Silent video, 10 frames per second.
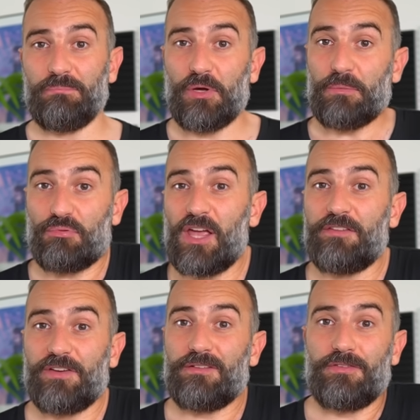but
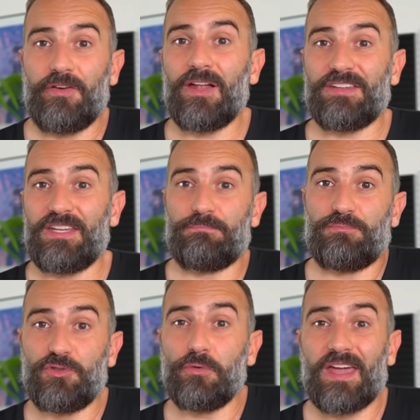Brave and Vivaldi
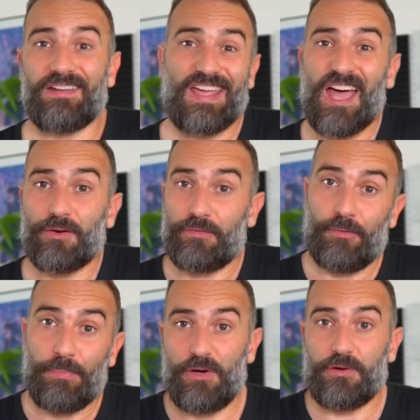do that out of the
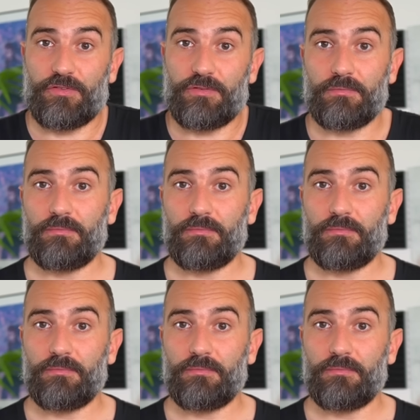box.